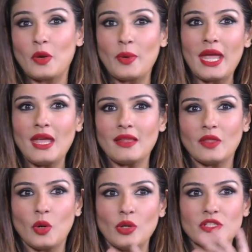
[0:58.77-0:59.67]
The way
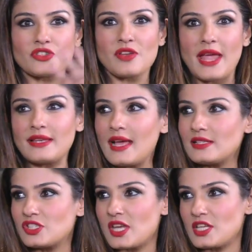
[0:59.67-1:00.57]
the whole trend
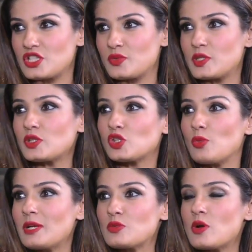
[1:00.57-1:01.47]
has changed, which is so
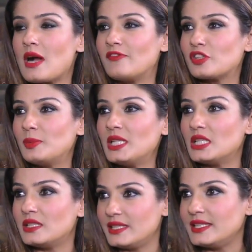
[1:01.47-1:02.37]
much more comfortable
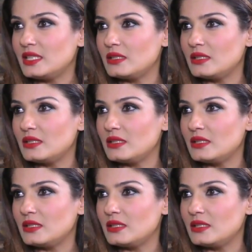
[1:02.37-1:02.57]
earlier.